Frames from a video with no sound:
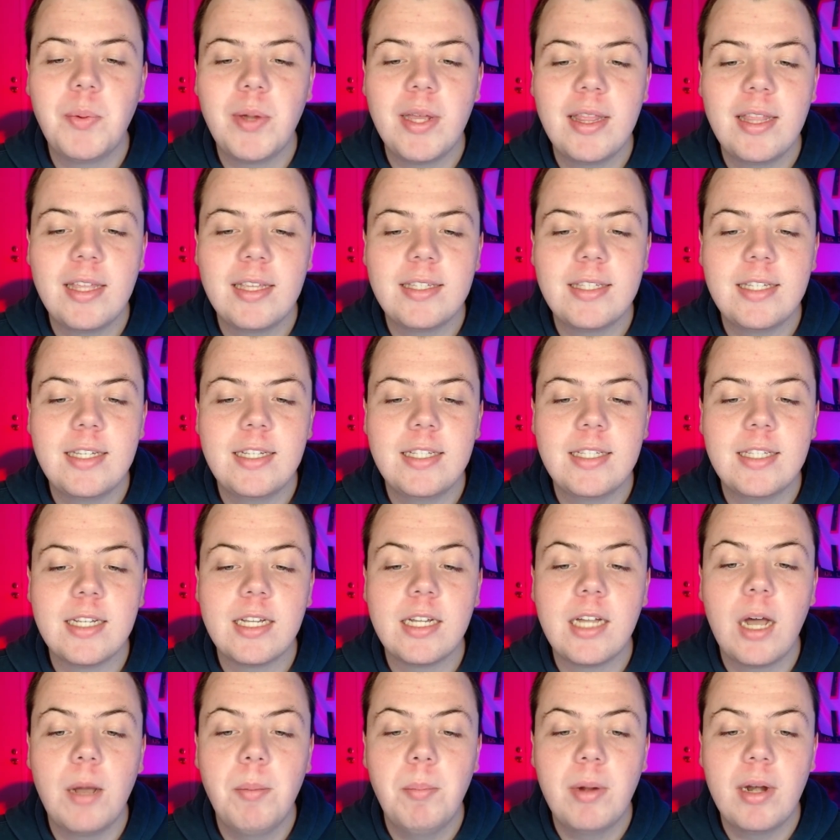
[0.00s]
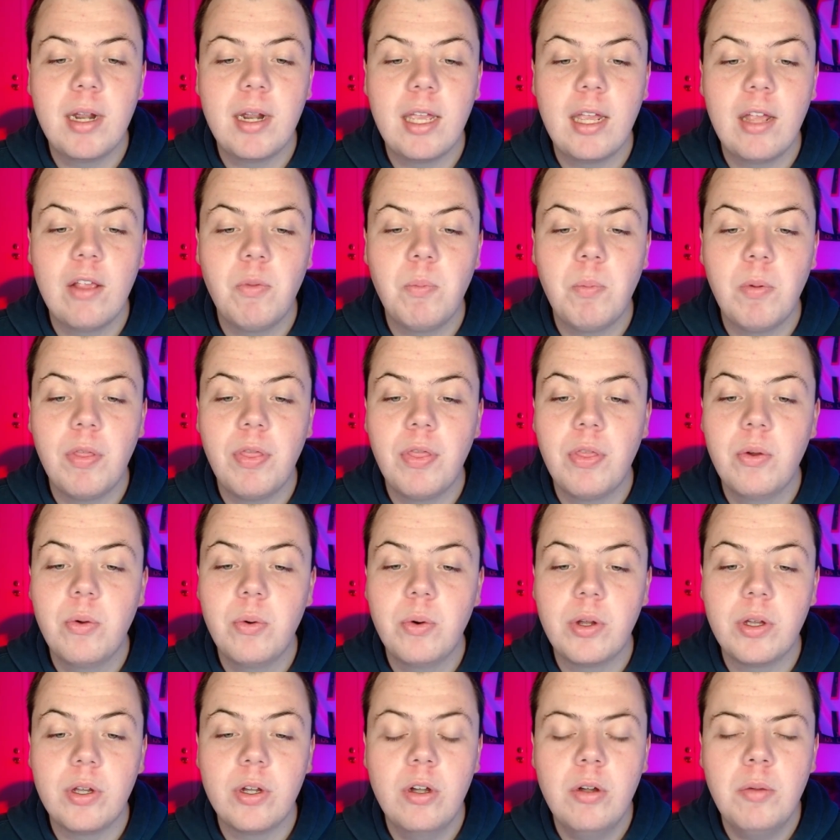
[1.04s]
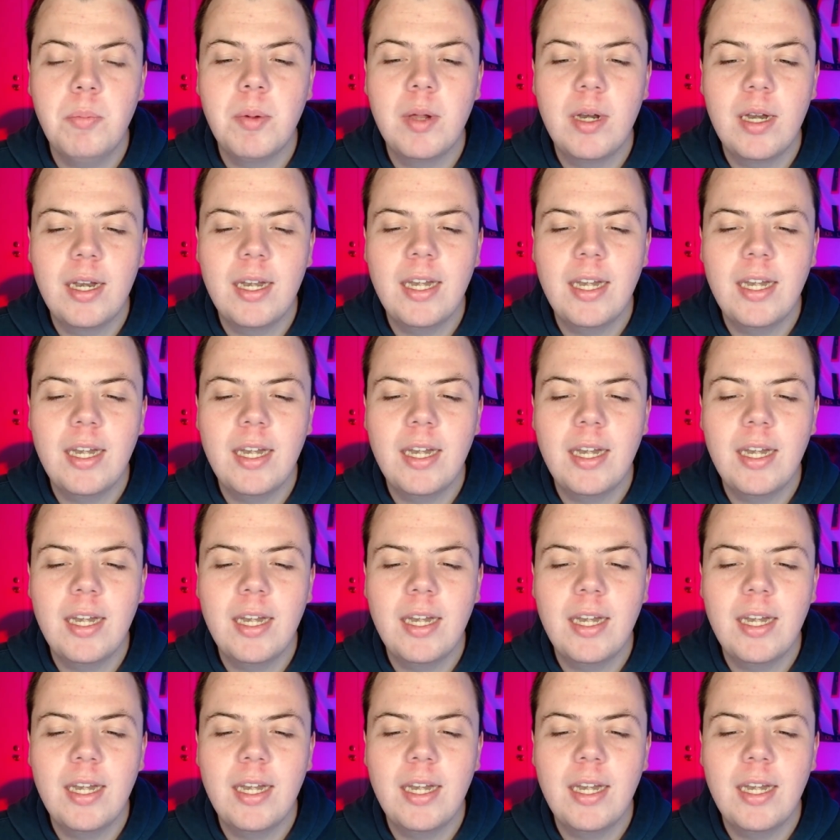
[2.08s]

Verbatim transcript: win this season coming against Bethune Cookman,